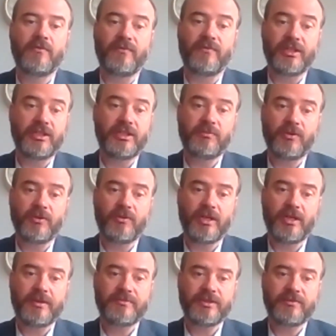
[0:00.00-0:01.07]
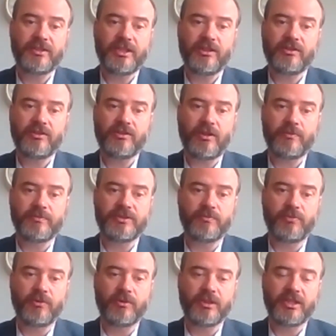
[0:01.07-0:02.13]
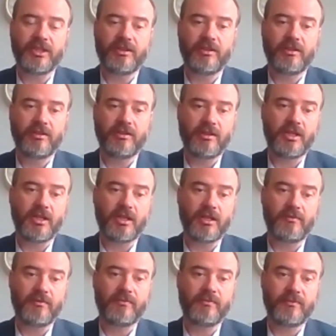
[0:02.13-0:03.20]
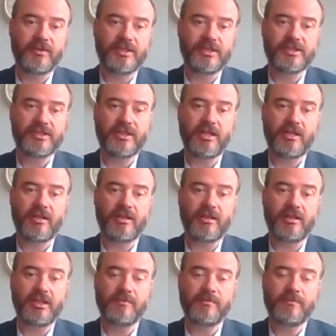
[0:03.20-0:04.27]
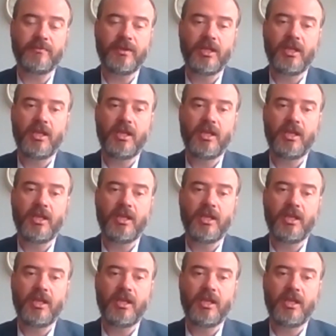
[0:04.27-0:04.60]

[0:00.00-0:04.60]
funding programs out there to help support this item.